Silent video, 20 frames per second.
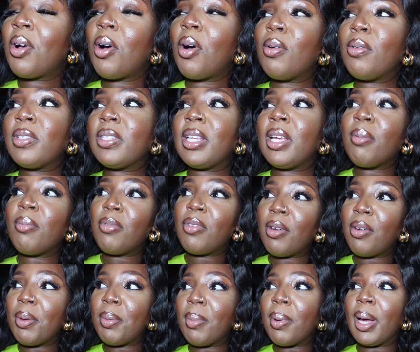obviously I'm
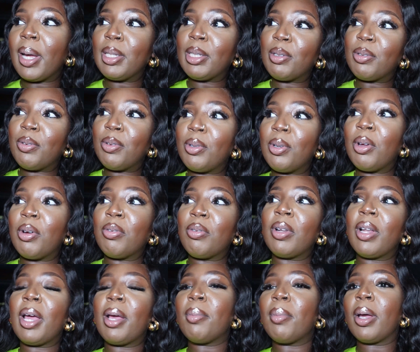very mindful of
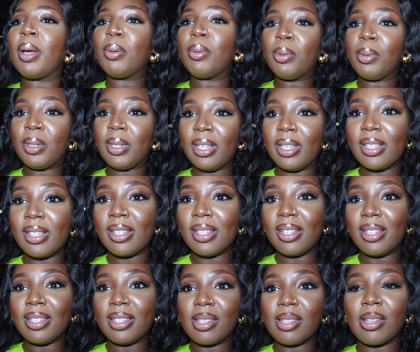like my audience
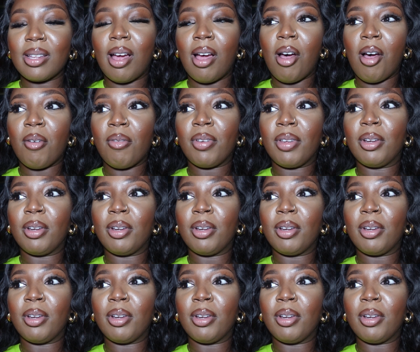and stuff.